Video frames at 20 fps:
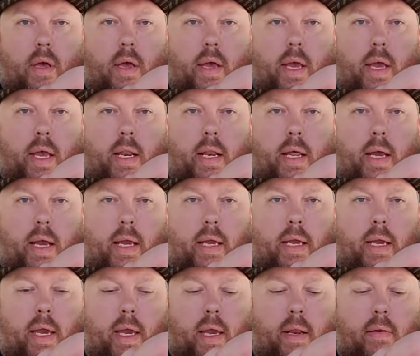and I
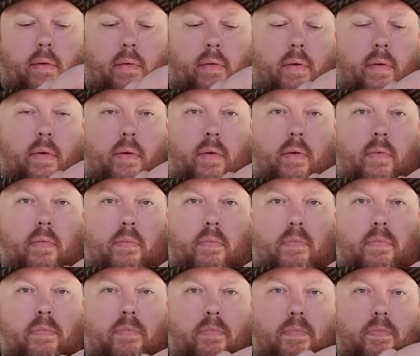can
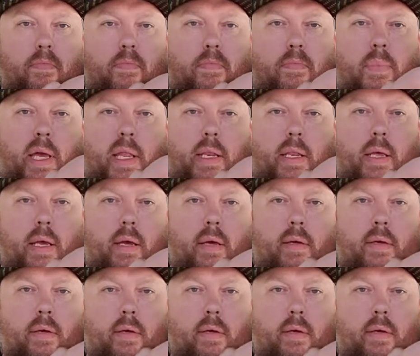bend it,